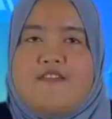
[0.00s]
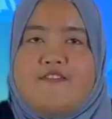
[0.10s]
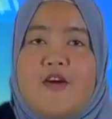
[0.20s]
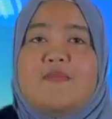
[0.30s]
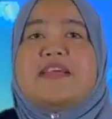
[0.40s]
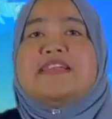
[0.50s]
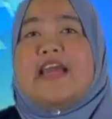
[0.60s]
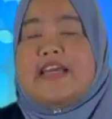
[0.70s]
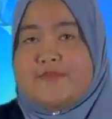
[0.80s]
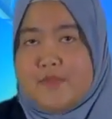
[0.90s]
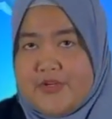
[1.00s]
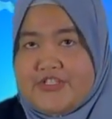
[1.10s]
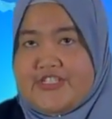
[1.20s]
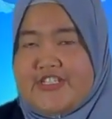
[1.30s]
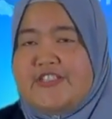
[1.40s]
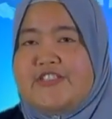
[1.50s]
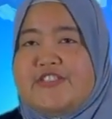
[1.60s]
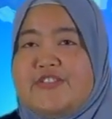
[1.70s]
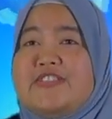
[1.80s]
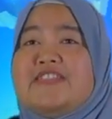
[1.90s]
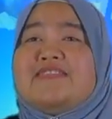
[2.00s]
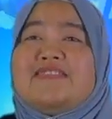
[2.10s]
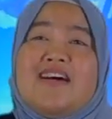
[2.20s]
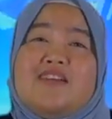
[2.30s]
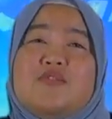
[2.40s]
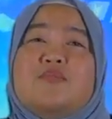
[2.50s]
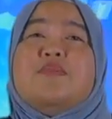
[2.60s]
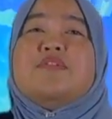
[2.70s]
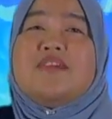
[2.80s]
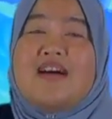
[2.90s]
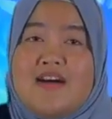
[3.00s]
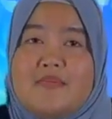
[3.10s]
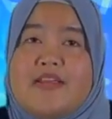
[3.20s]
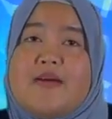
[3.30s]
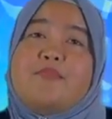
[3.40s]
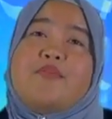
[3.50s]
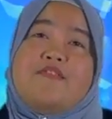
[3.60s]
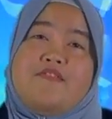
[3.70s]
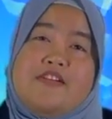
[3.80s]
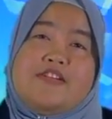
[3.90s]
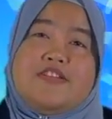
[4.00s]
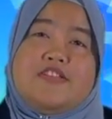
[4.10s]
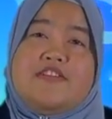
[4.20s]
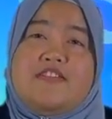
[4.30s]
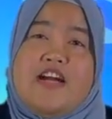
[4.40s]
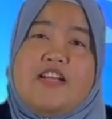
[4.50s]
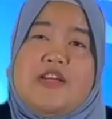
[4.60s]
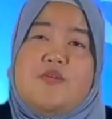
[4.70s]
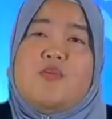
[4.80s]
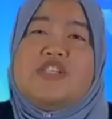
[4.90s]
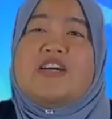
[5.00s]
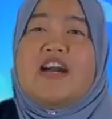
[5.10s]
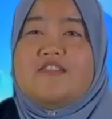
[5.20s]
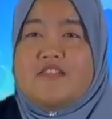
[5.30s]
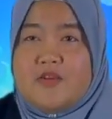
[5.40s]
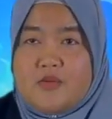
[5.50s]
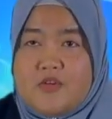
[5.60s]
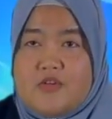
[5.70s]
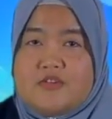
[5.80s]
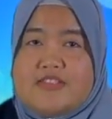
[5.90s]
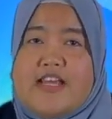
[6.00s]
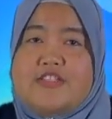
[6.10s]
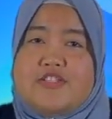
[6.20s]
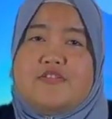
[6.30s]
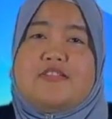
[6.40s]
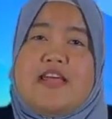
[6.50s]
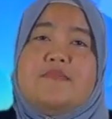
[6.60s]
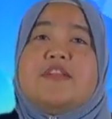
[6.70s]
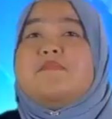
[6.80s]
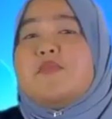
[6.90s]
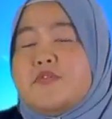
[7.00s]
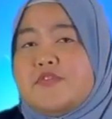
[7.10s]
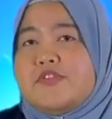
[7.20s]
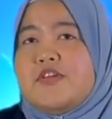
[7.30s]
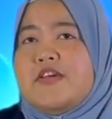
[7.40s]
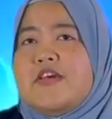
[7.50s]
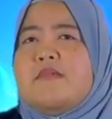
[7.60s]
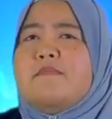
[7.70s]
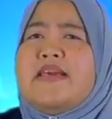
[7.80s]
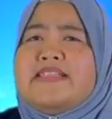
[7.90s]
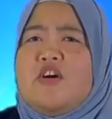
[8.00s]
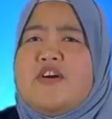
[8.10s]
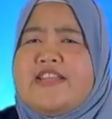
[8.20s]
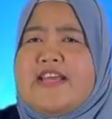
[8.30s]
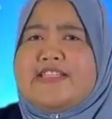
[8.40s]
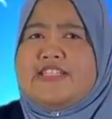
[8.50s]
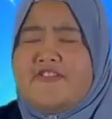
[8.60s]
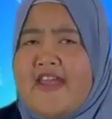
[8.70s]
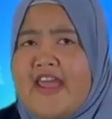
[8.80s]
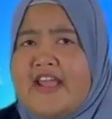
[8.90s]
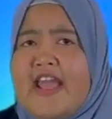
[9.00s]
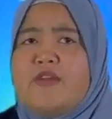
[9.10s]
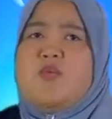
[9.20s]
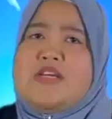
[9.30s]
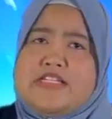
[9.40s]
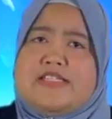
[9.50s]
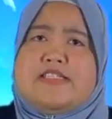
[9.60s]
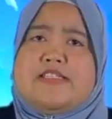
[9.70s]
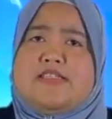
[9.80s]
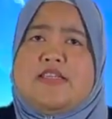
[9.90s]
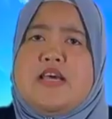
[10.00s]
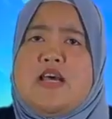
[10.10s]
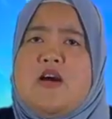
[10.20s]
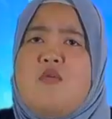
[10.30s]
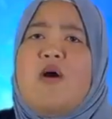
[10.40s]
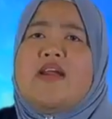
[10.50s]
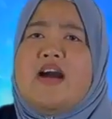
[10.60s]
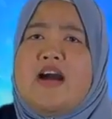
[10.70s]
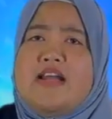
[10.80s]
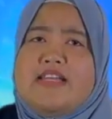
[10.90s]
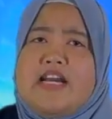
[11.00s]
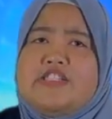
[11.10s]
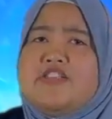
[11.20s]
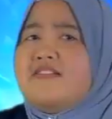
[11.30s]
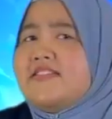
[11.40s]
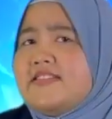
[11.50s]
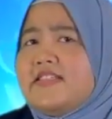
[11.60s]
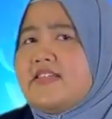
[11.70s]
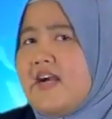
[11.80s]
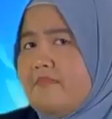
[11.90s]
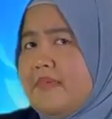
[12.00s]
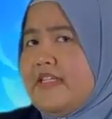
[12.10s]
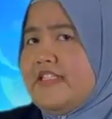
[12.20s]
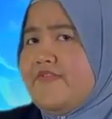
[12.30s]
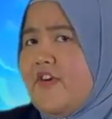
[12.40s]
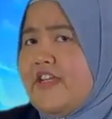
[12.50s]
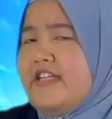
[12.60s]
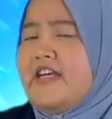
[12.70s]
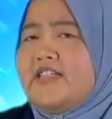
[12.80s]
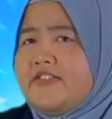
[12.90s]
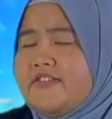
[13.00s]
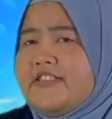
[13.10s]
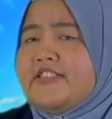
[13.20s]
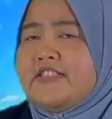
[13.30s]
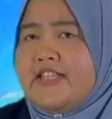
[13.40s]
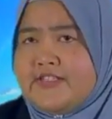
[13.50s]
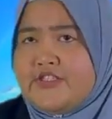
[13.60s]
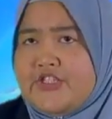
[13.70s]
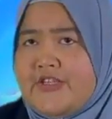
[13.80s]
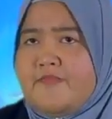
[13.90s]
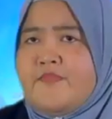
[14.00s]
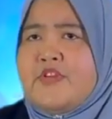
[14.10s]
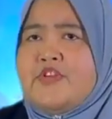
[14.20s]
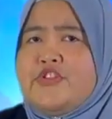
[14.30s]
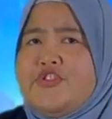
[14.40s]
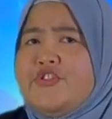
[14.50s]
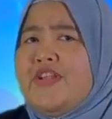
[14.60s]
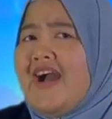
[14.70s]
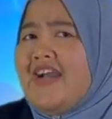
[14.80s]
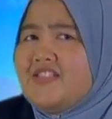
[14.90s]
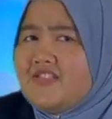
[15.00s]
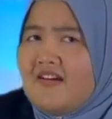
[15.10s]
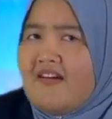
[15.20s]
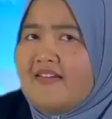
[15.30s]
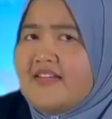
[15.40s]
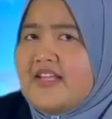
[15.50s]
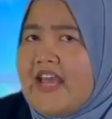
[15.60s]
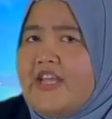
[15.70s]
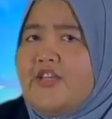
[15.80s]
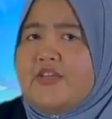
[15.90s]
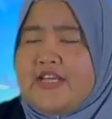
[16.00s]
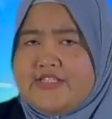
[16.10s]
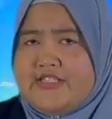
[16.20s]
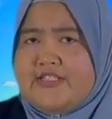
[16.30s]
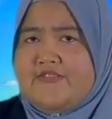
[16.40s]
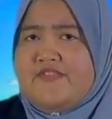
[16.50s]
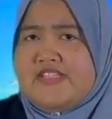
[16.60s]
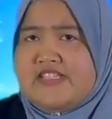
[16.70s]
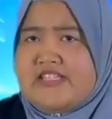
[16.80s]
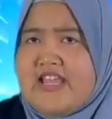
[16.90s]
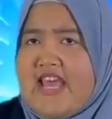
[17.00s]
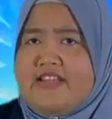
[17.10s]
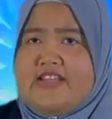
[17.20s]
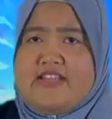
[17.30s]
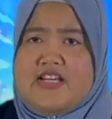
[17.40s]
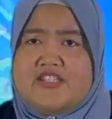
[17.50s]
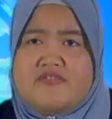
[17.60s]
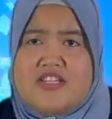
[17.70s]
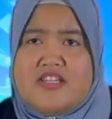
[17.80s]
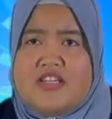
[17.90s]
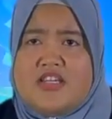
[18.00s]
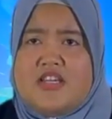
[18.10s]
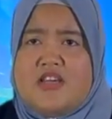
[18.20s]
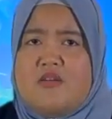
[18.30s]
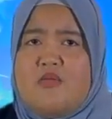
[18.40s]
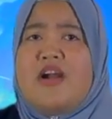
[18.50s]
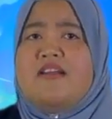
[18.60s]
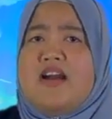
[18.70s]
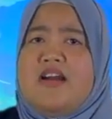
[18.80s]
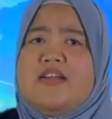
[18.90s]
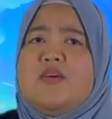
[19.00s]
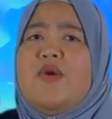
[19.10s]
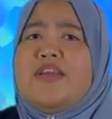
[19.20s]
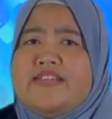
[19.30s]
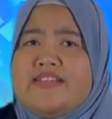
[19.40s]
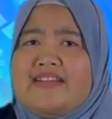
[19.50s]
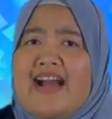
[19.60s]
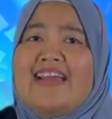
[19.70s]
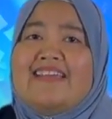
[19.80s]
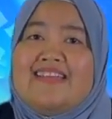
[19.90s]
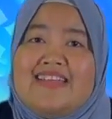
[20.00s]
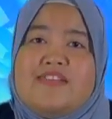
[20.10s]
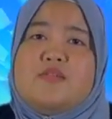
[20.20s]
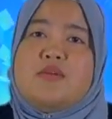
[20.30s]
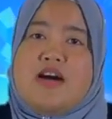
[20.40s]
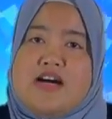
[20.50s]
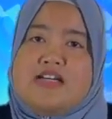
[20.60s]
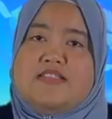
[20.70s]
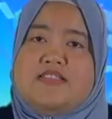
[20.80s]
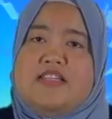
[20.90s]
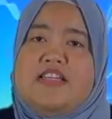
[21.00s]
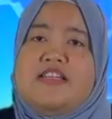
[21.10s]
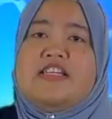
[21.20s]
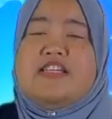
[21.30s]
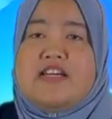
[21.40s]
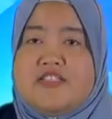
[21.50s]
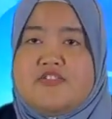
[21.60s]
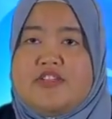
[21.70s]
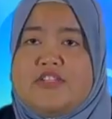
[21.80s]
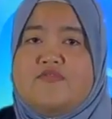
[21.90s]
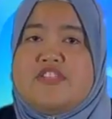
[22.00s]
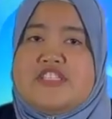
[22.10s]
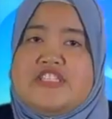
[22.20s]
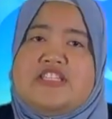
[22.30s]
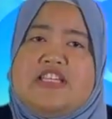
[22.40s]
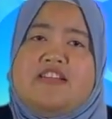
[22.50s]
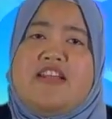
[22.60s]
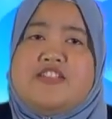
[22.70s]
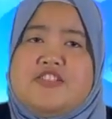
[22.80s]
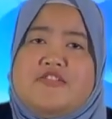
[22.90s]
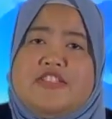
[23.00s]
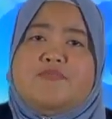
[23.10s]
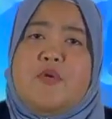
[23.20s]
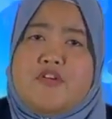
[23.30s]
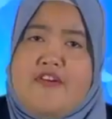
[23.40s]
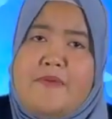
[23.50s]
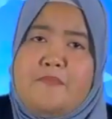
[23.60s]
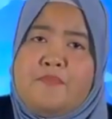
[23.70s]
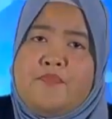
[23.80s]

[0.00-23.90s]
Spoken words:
From this exposure, students start to build up their preference regarding which IT role that suit them the most, based on their strengths and weaknesses. What are their shortlisted companies for industrial internship? Should I join the educational visit at industry? What are the questions I need to ask in industrial visiting lecturers program?